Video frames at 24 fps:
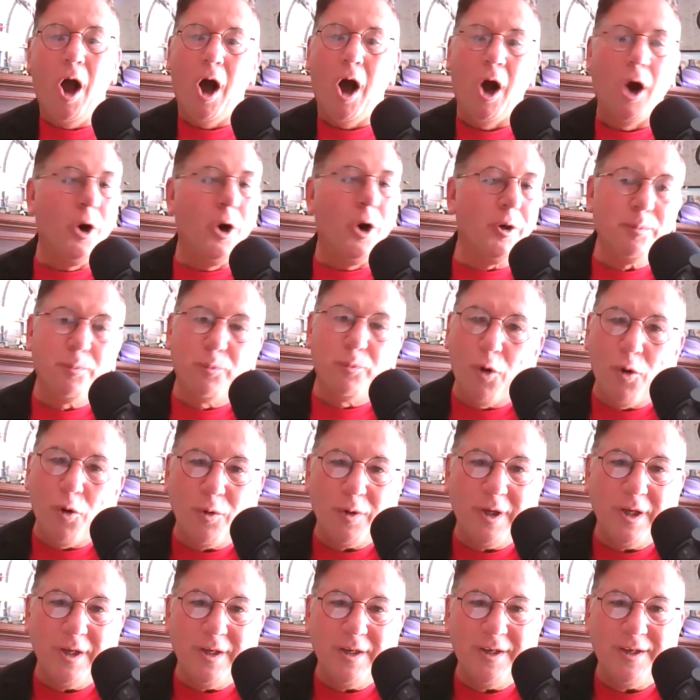
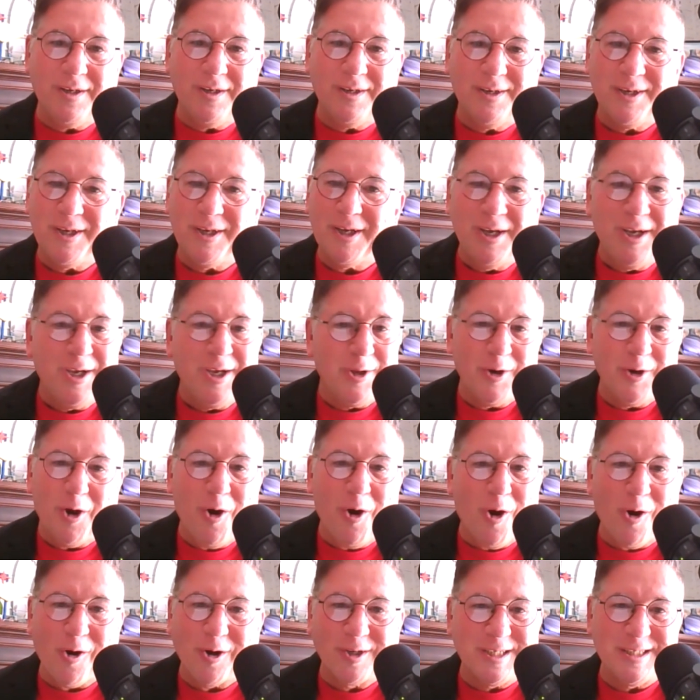Heartbroken in a
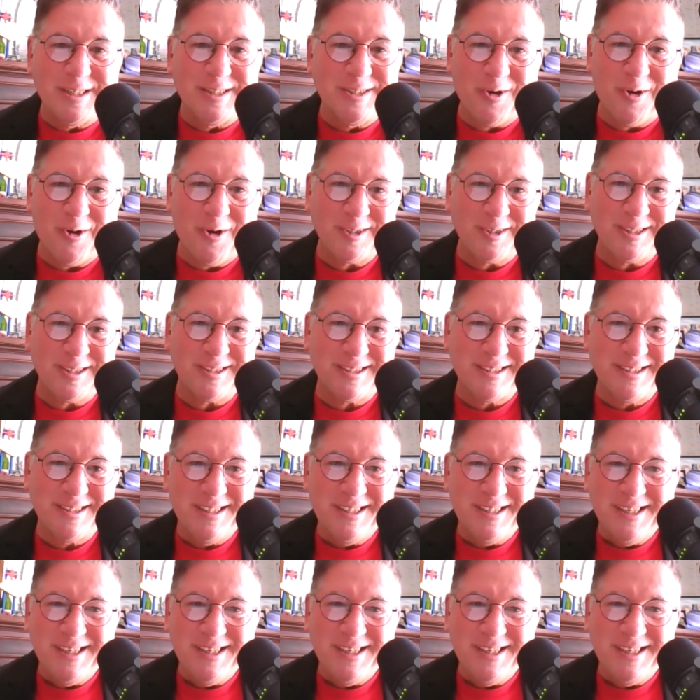Honky Tonk.